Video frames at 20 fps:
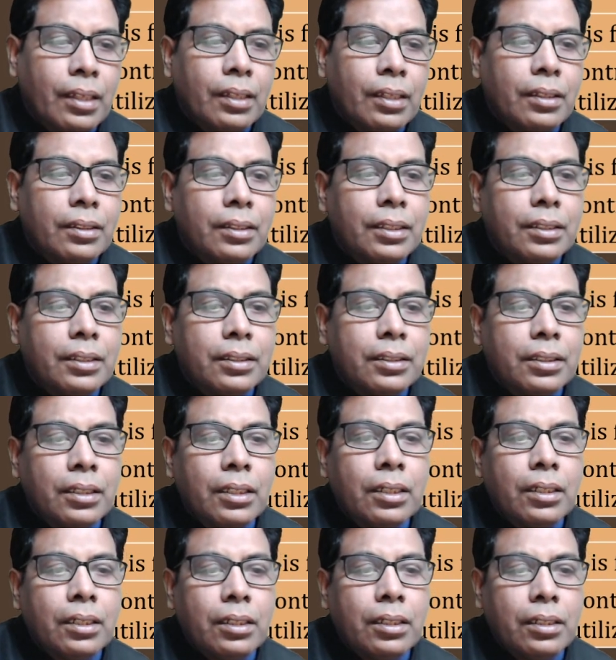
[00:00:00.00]
Then
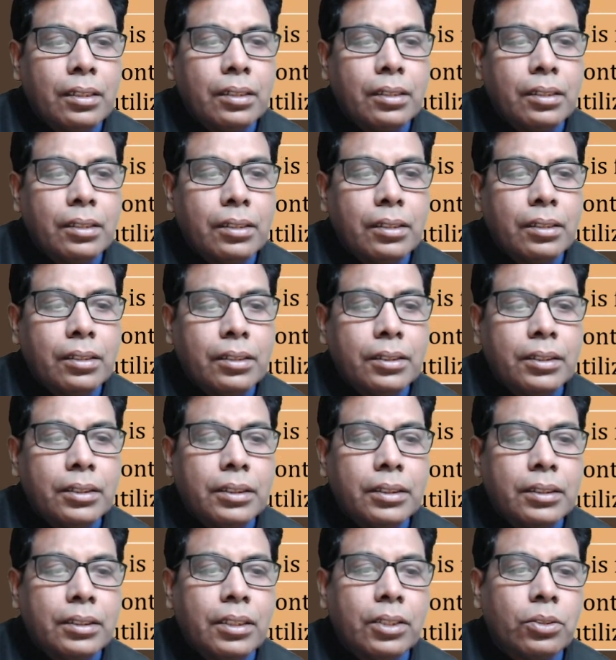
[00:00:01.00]
here
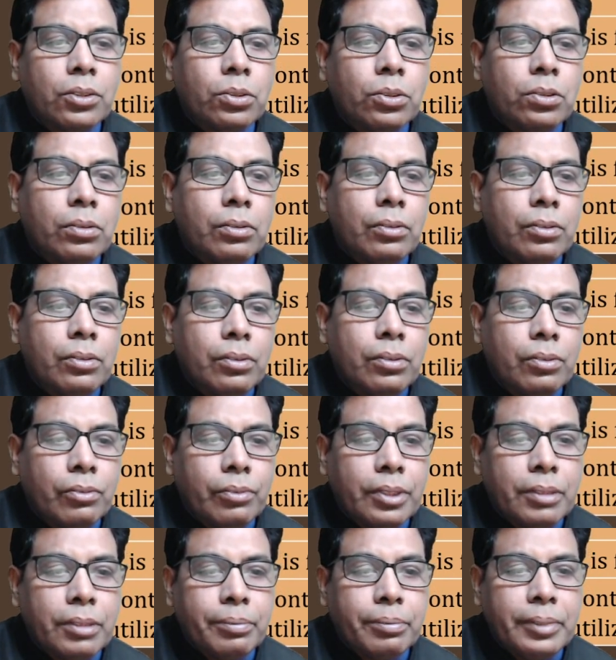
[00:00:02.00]
control
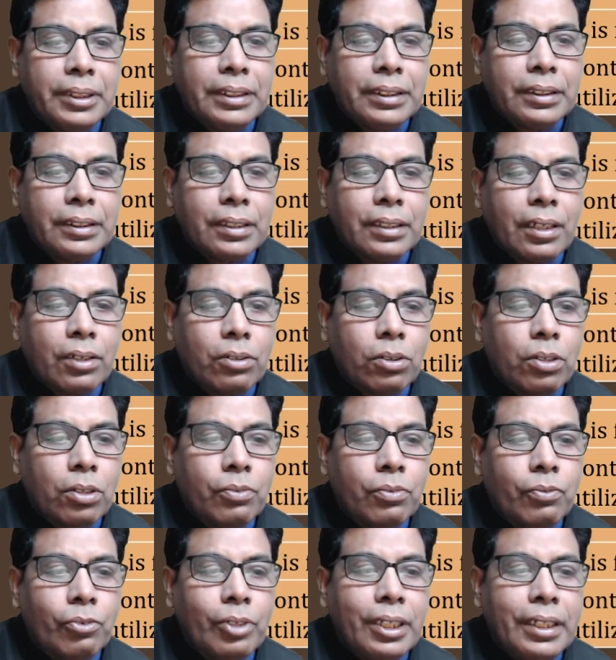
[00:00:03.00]
word bits are not
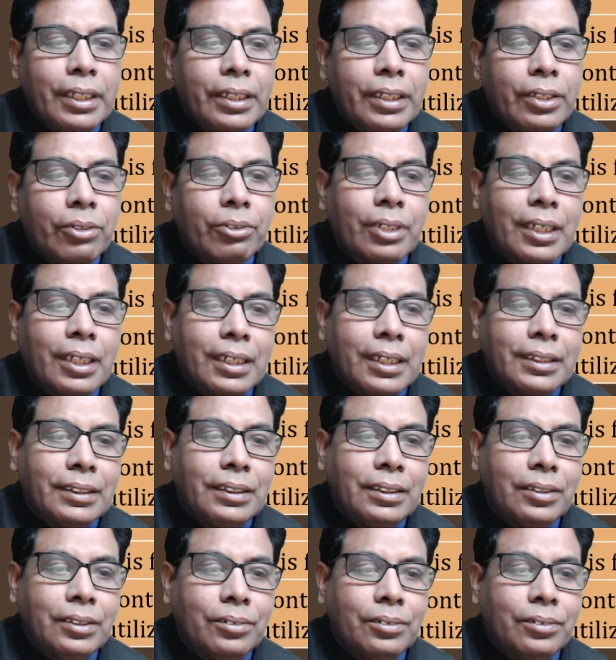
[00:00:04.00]
fully utilized.